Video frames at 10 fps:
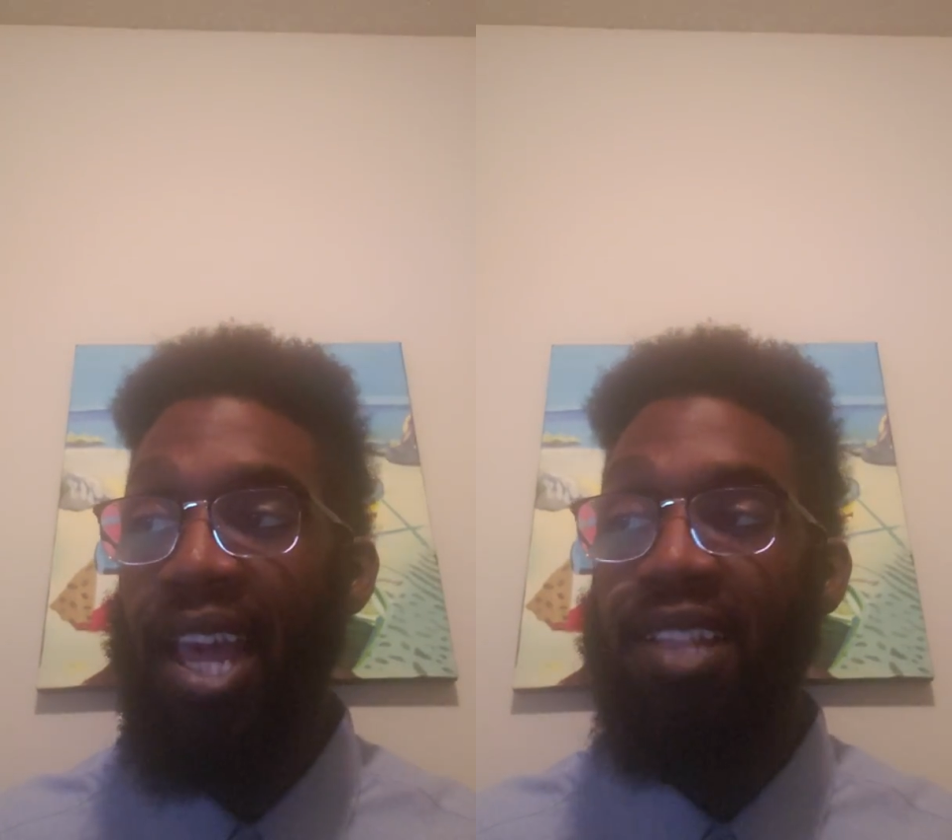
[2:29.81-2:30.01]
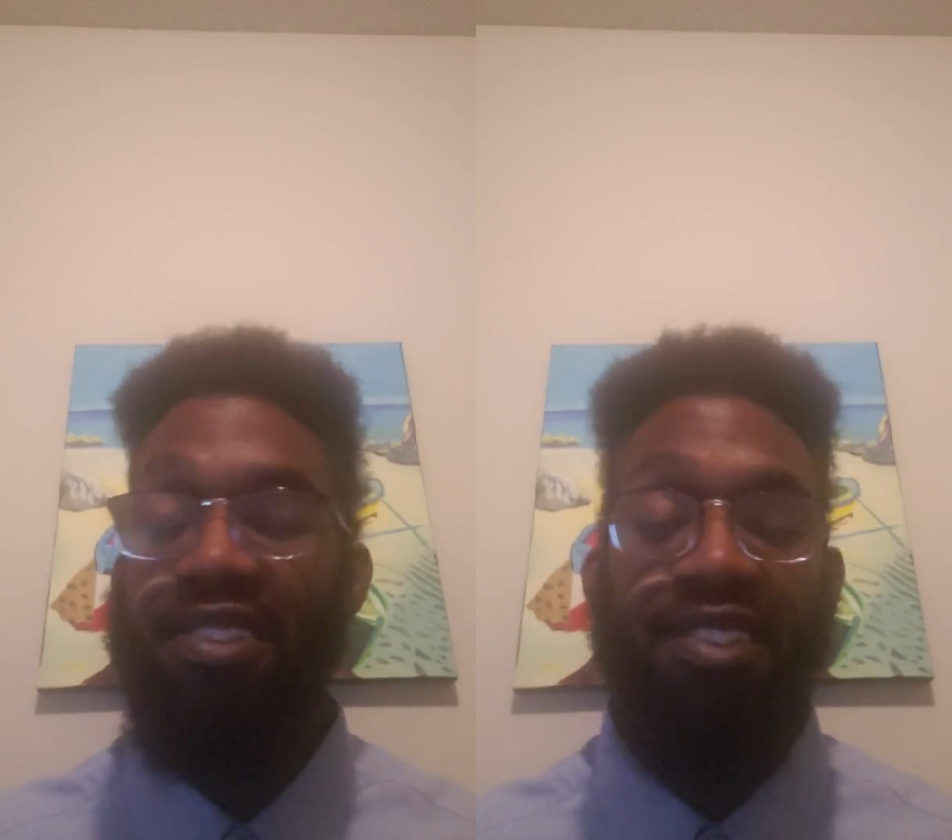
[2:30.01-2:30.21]

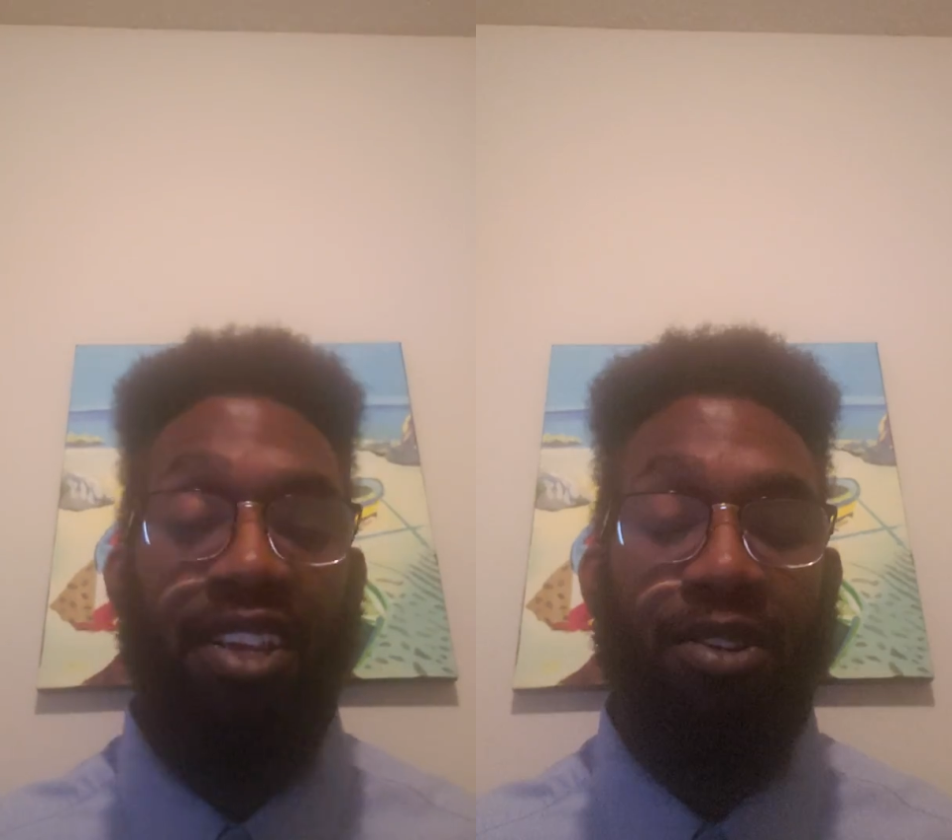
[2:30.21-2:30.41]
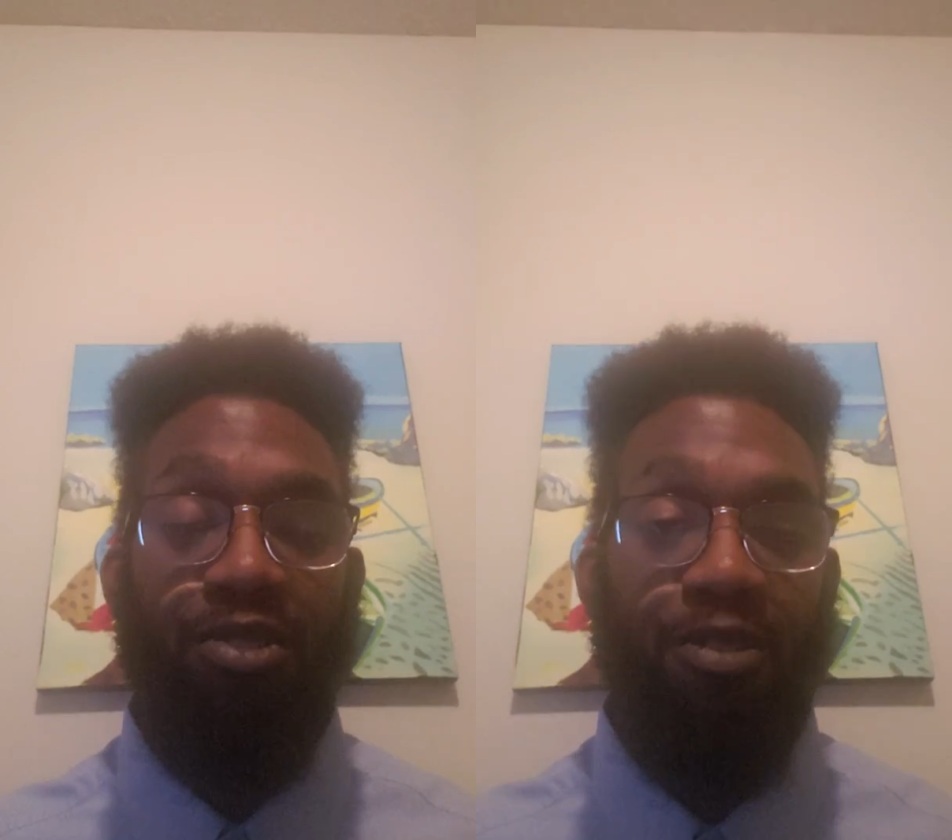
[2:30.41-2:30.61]
and
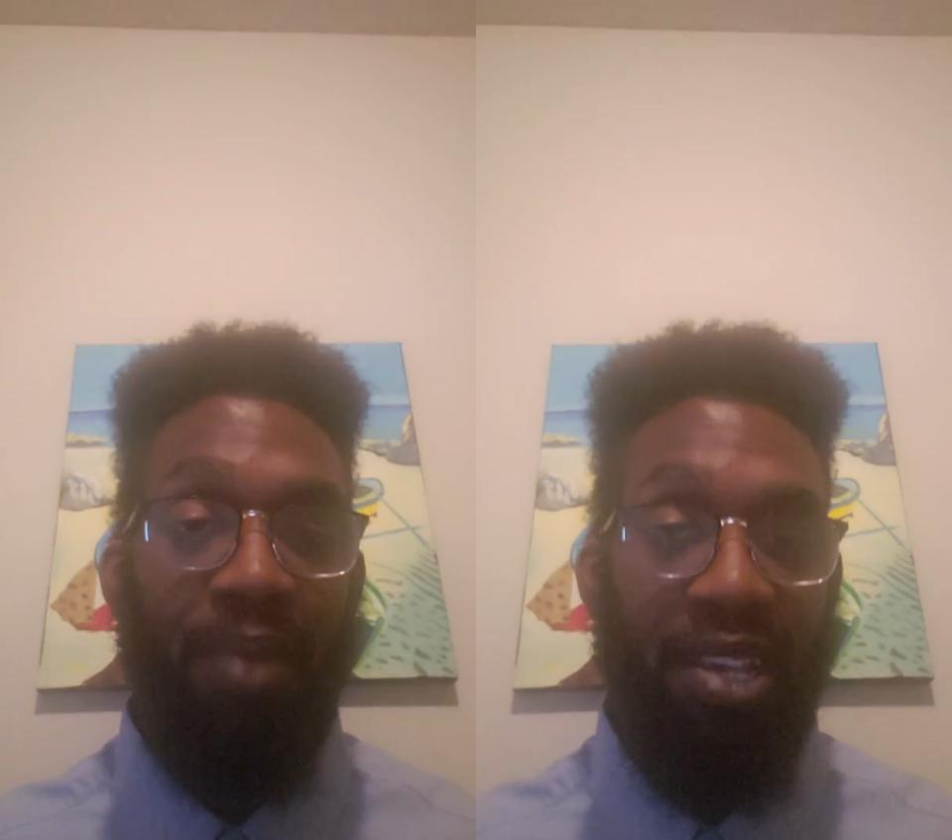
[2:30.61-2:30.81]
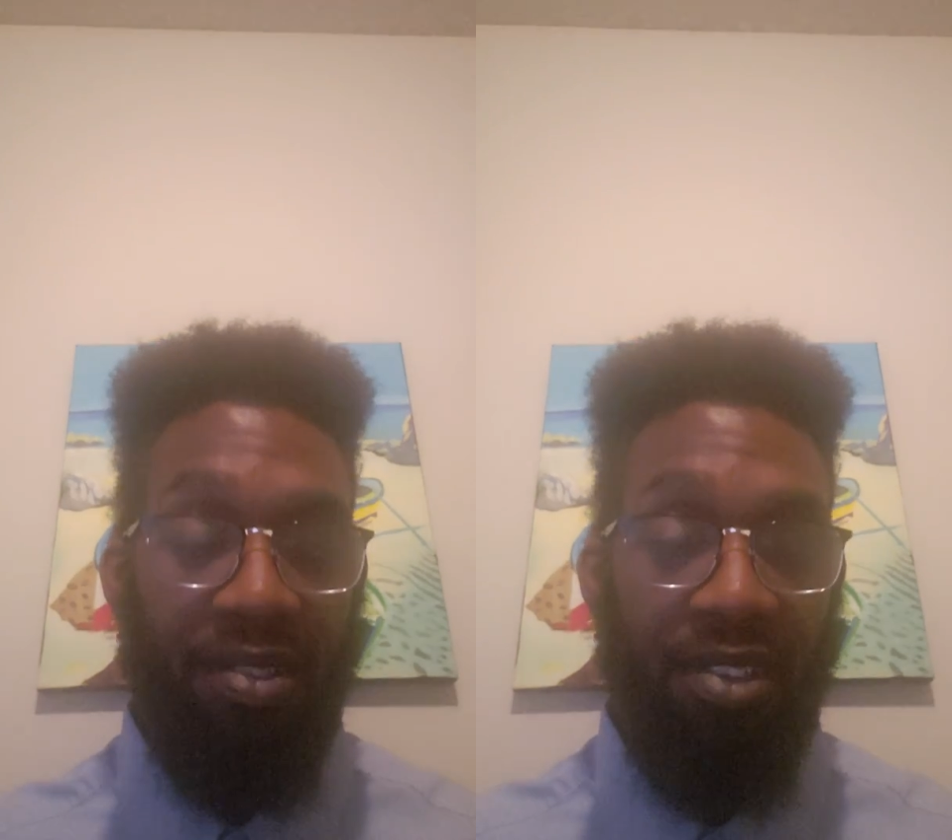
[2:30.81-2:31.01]
single
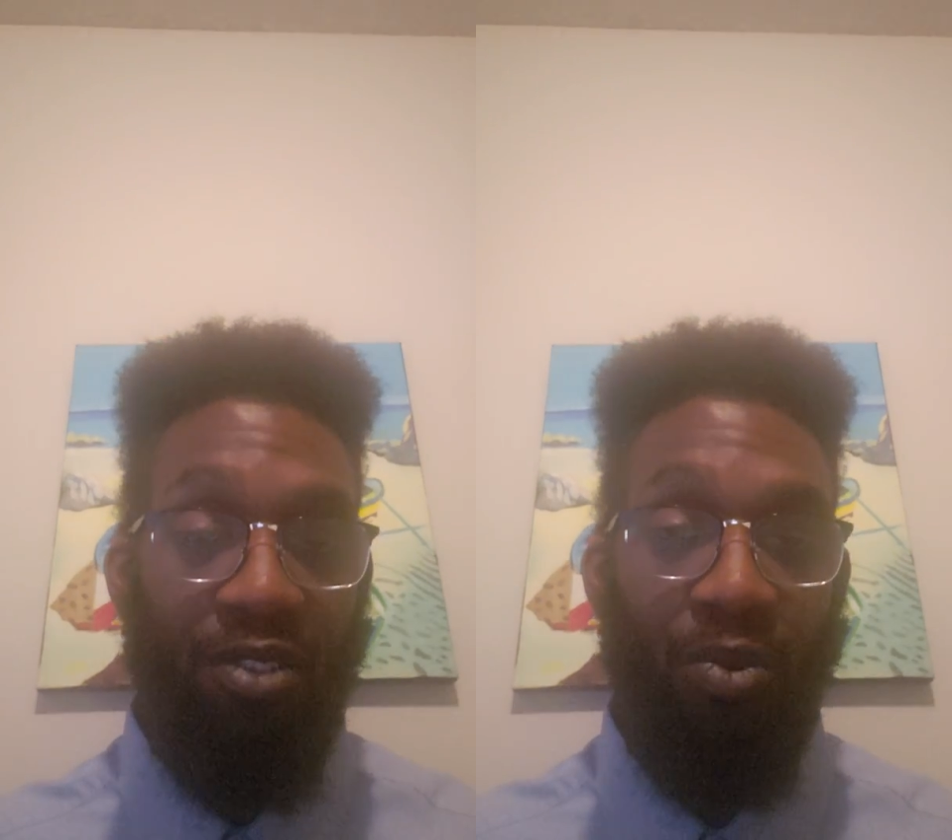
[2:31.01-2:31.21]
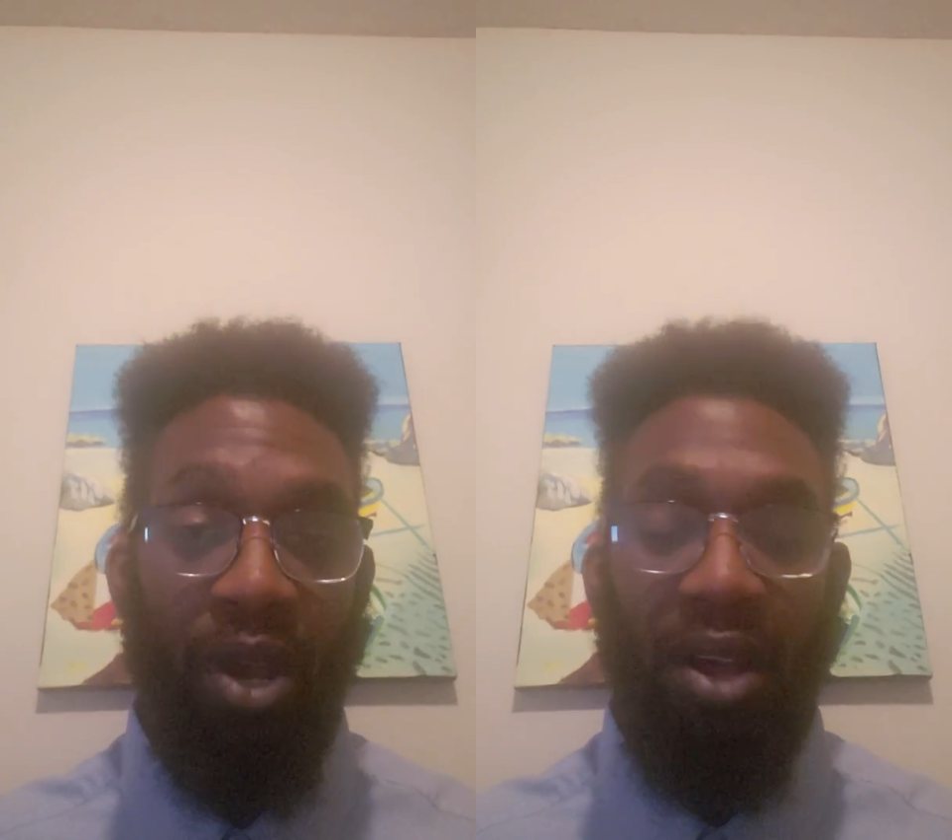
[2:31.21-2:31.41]
spaced
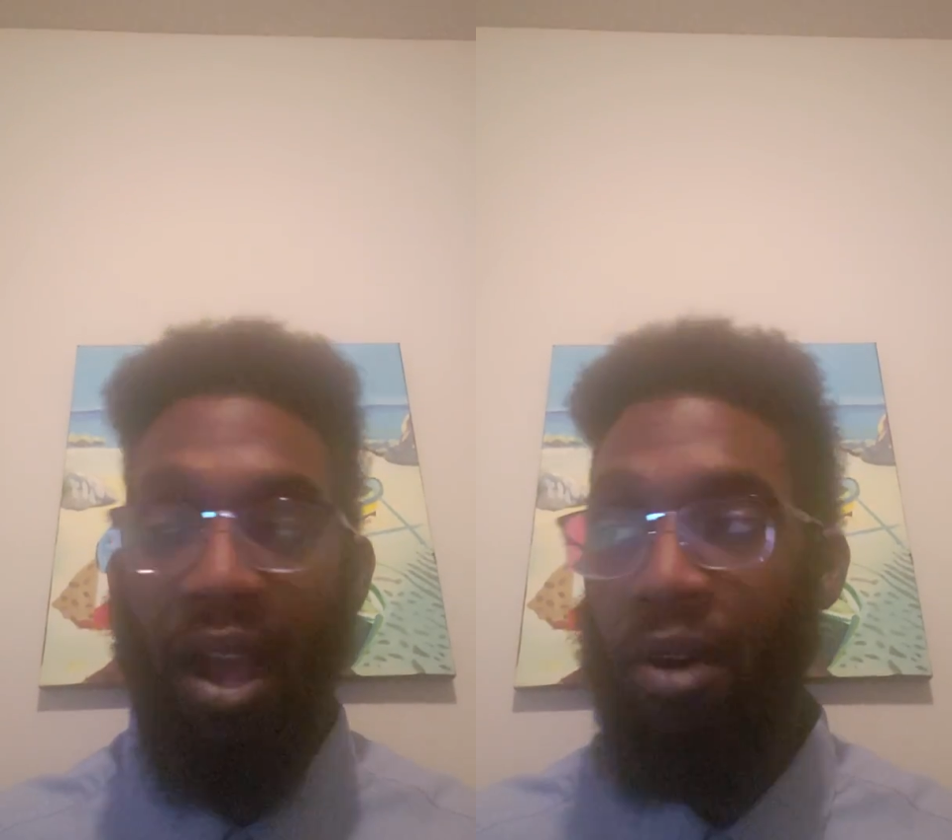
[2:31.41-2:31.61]
as well.